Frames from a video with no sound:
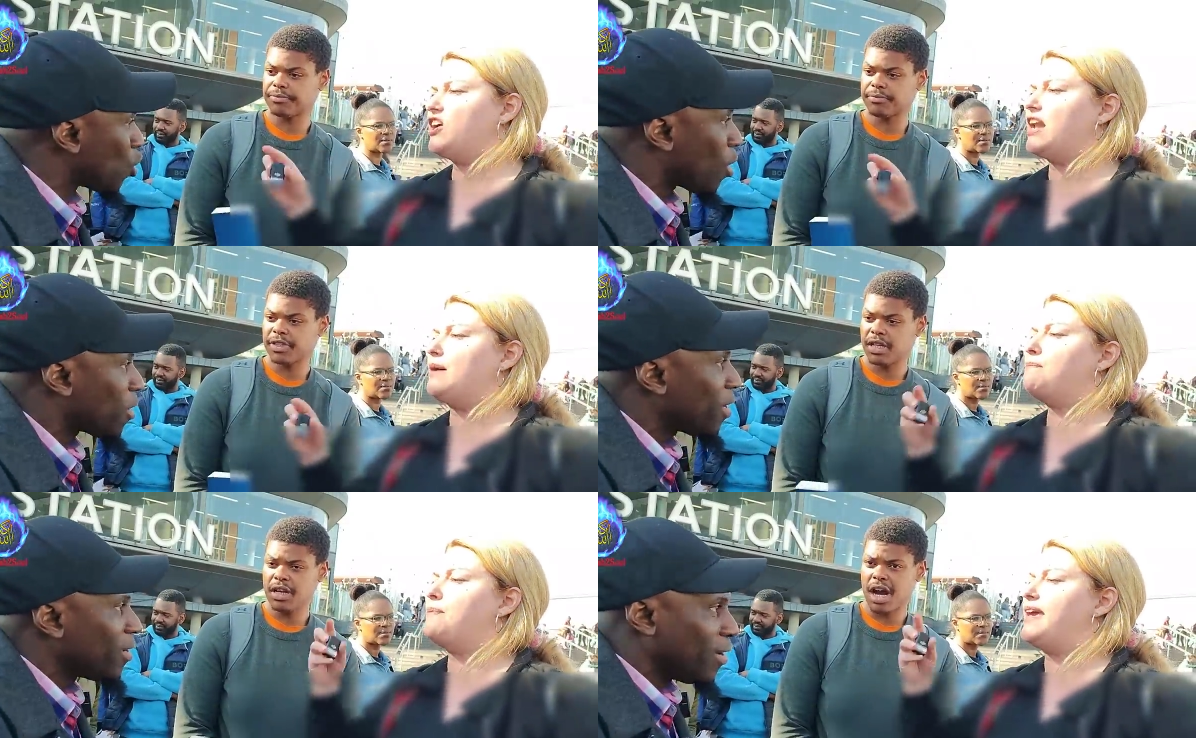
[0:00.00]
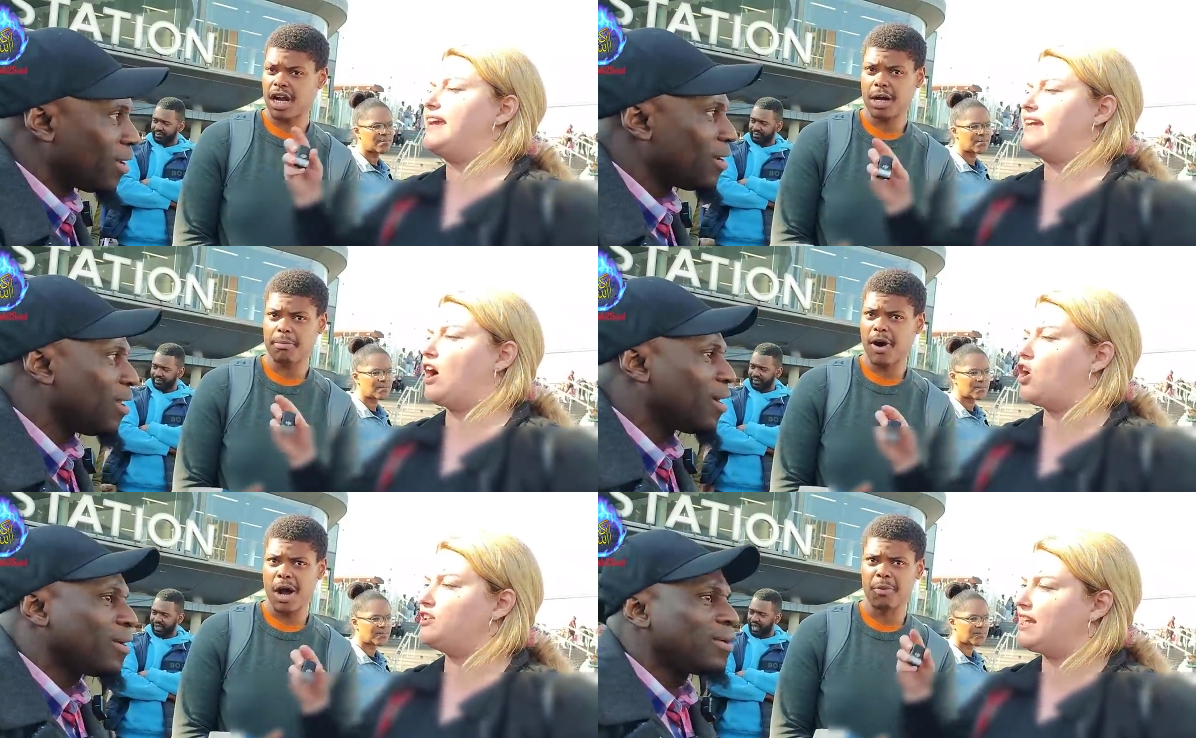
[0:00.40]
Speaker 1: to
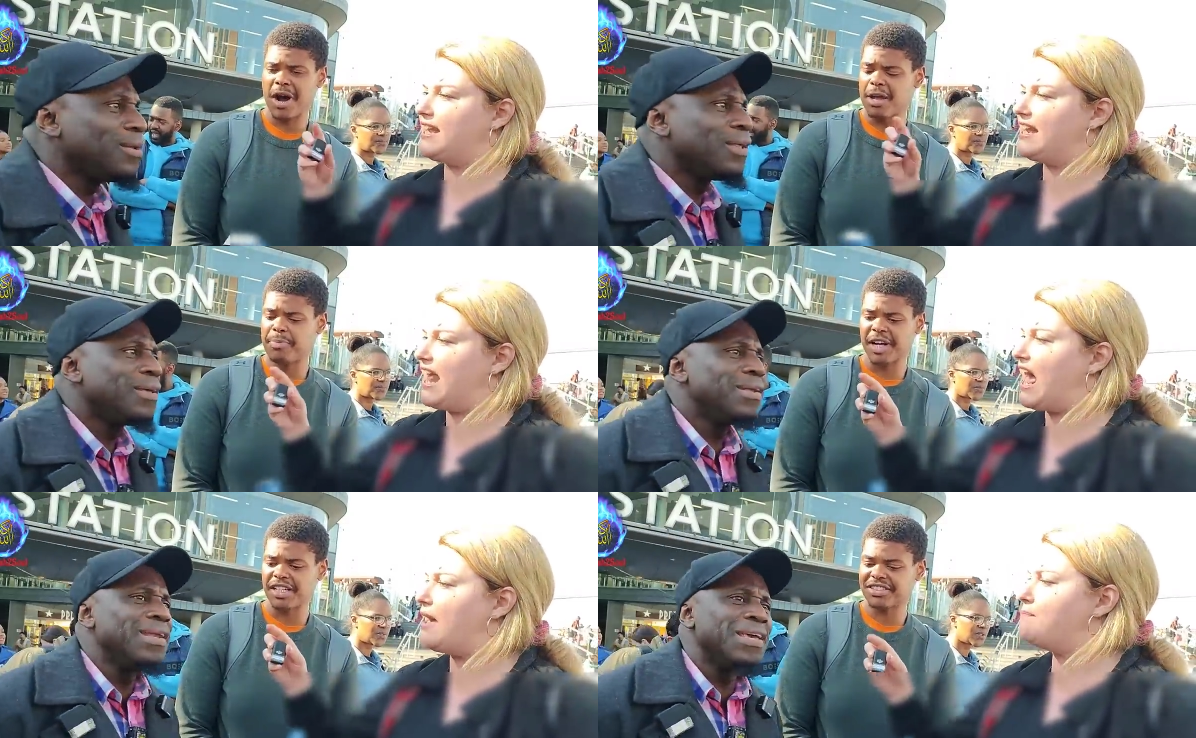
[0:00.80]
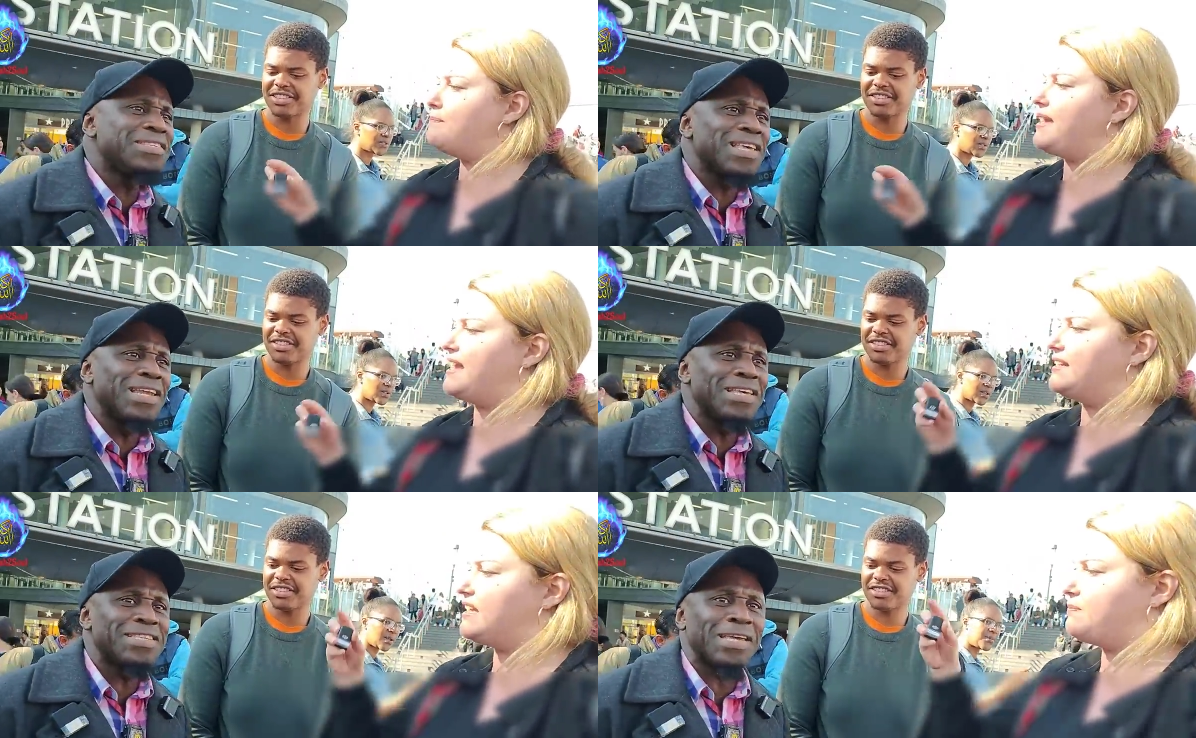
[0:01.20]
know. Listen,
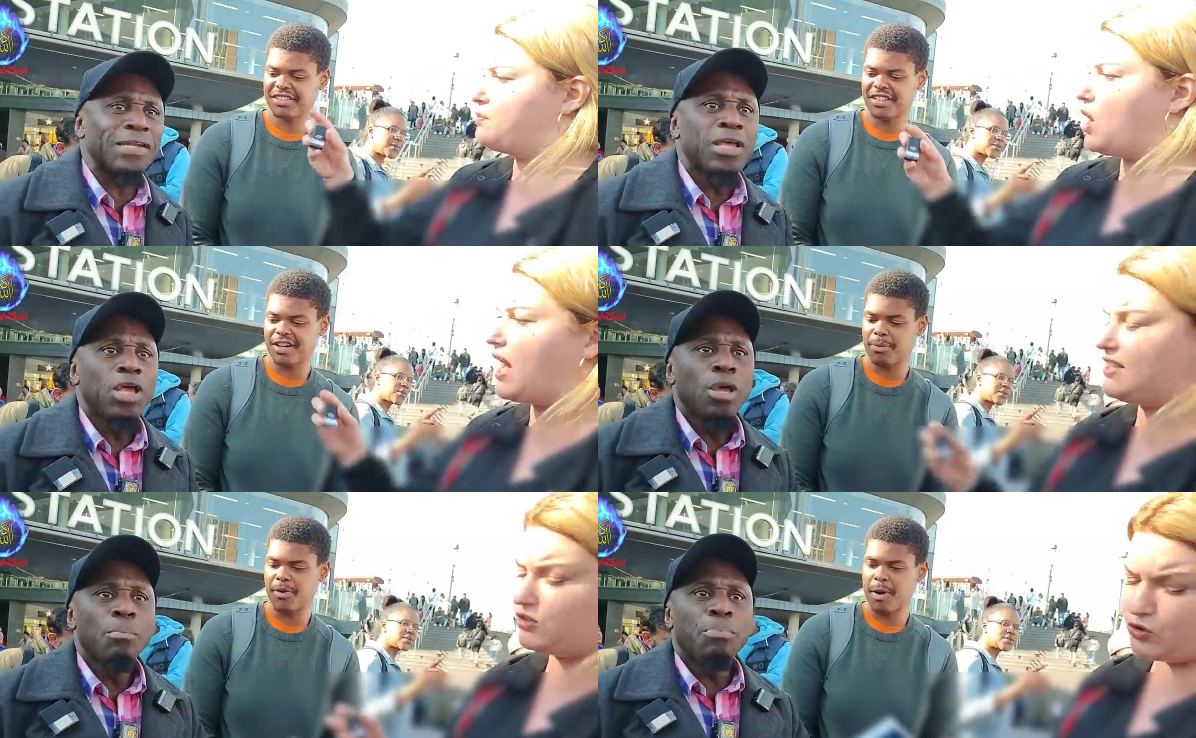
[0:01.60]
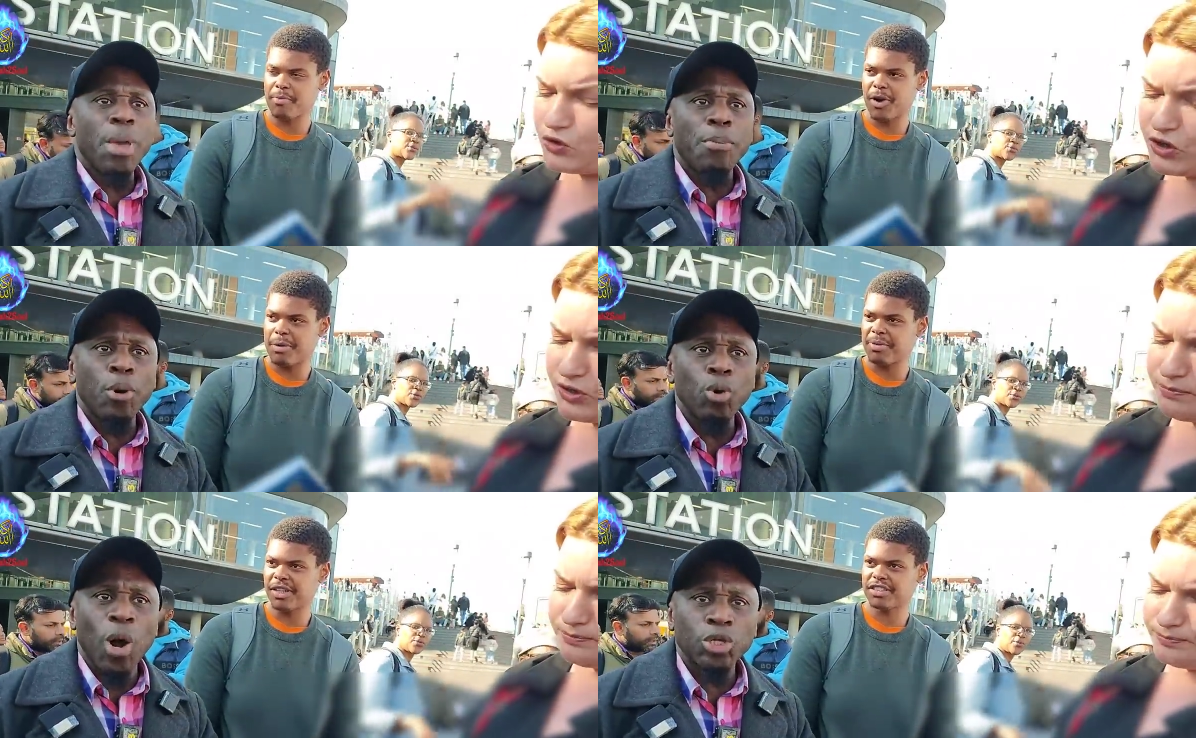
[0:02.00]
listen.
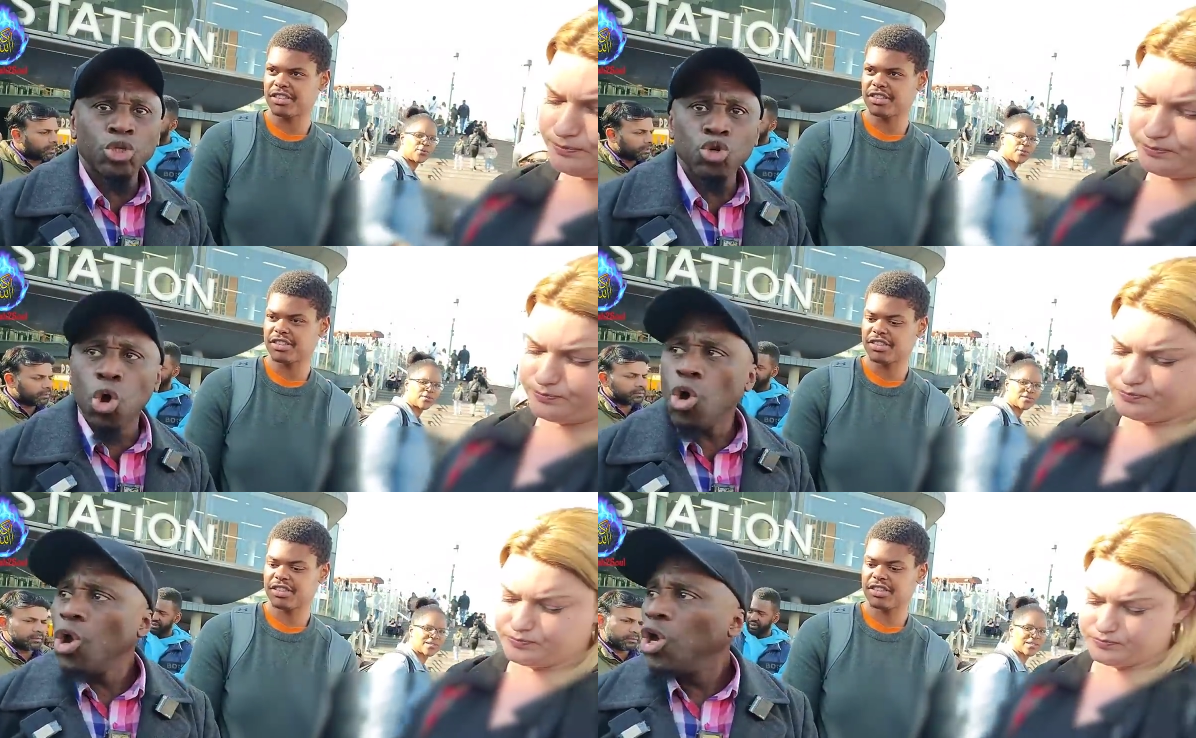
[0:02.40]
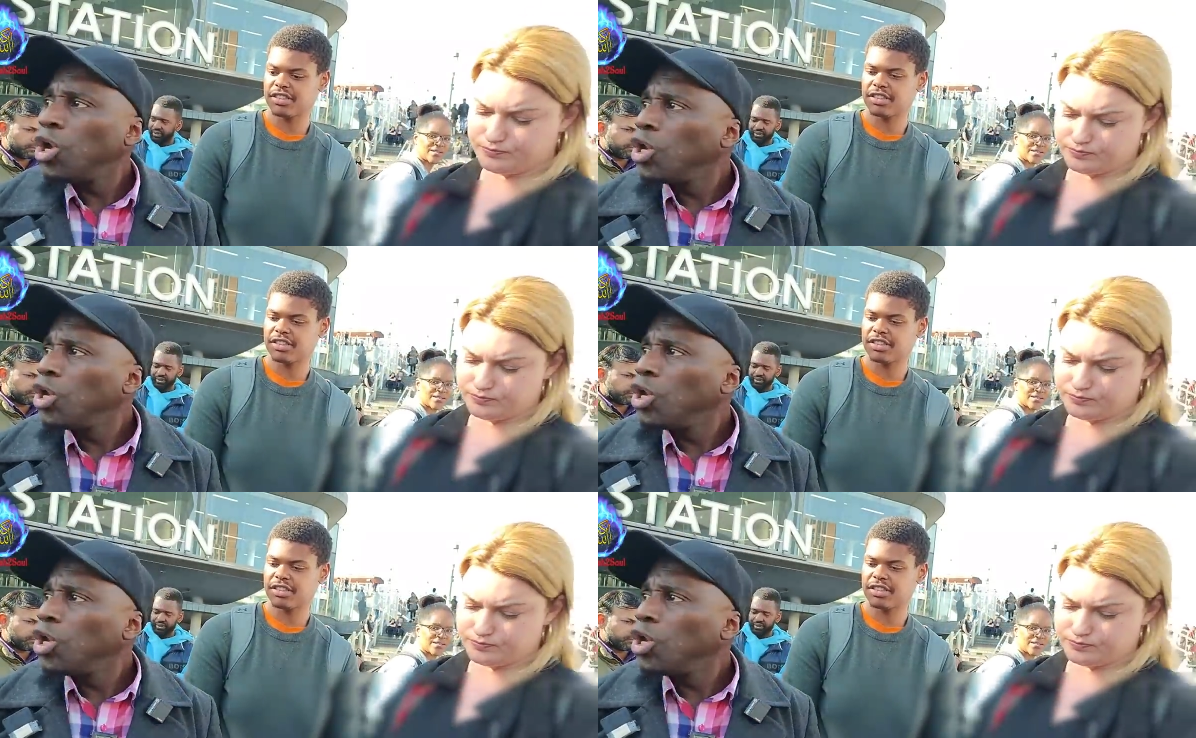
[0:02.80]
People want to know